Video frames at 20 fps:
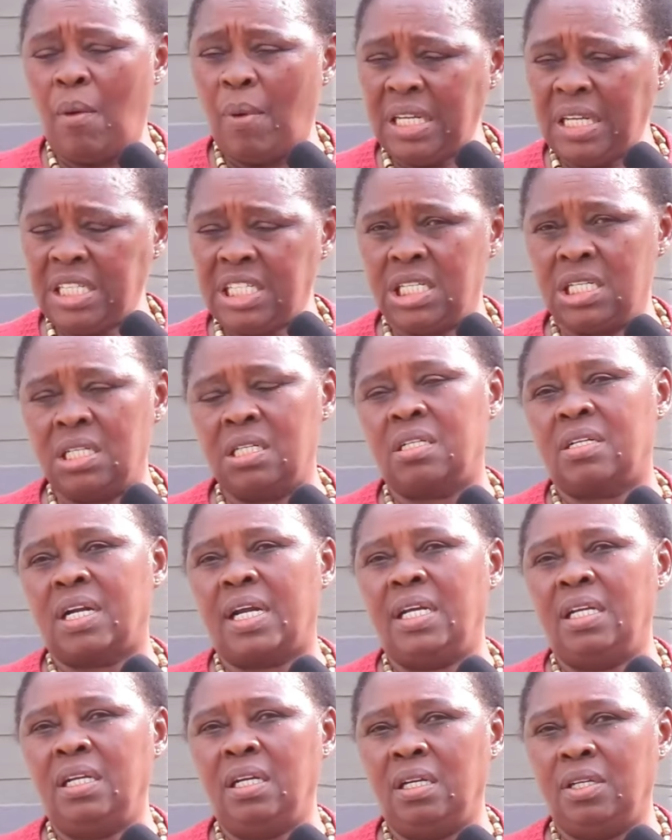Our
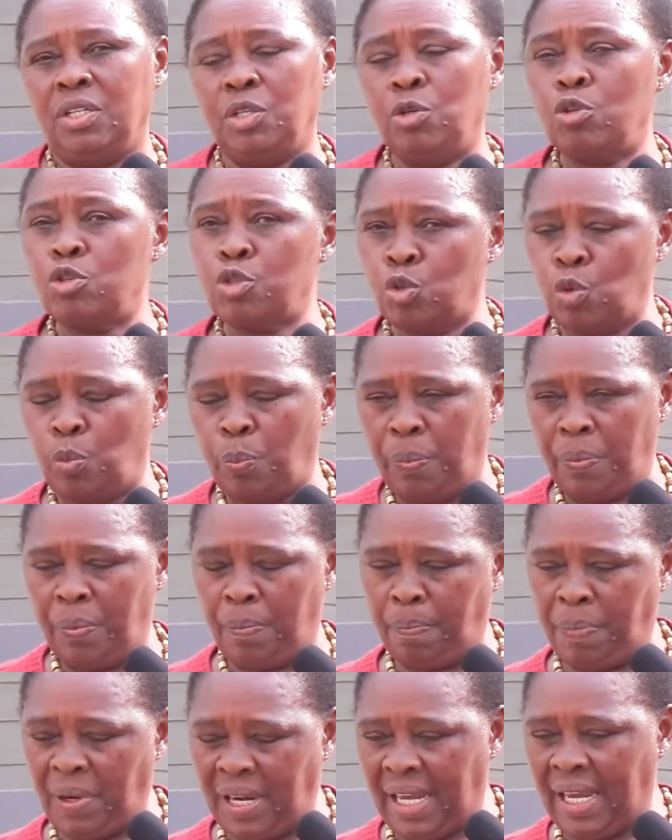children used to
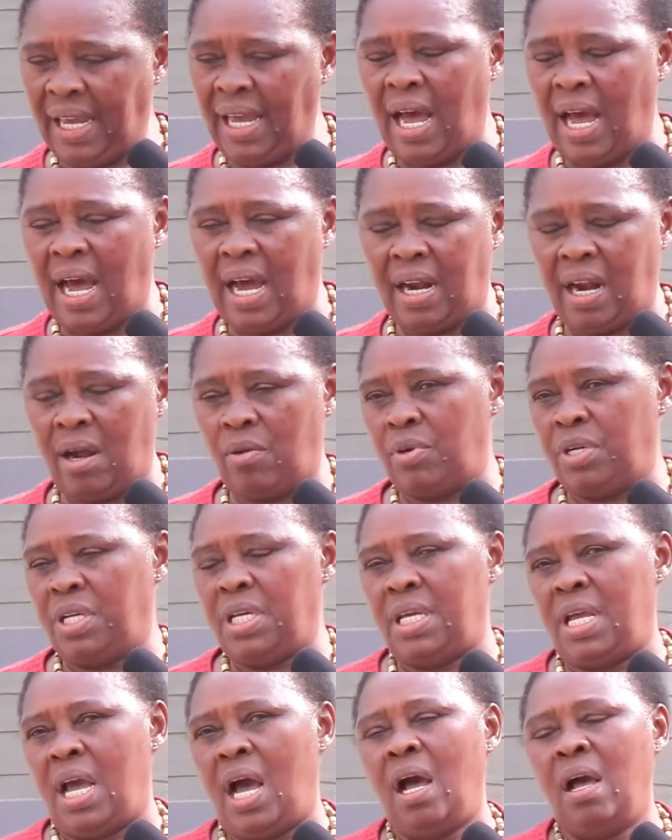play around
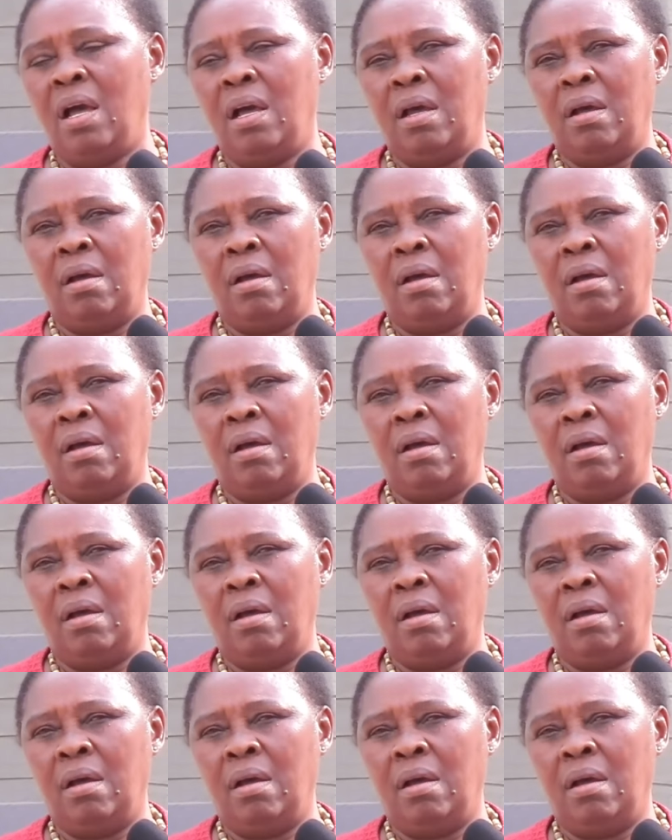here.